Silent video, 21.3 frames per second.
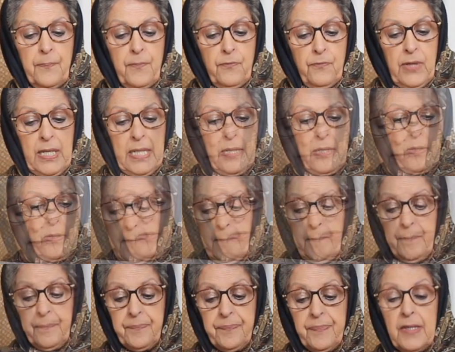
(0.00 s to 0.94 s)

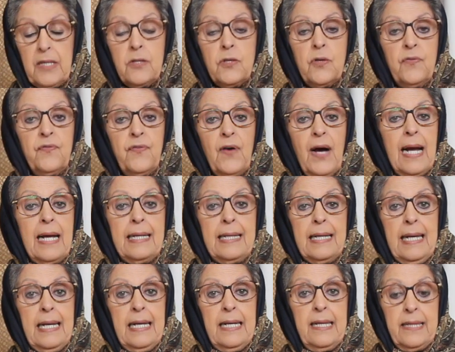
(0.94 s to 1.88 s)
reader to
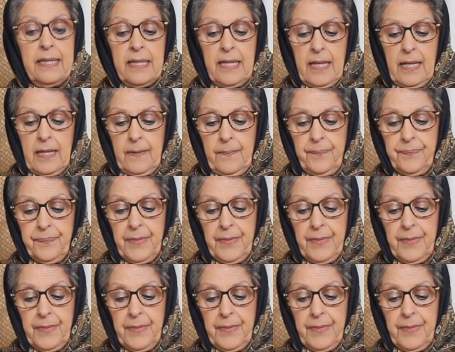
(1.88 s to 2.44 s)
find anything.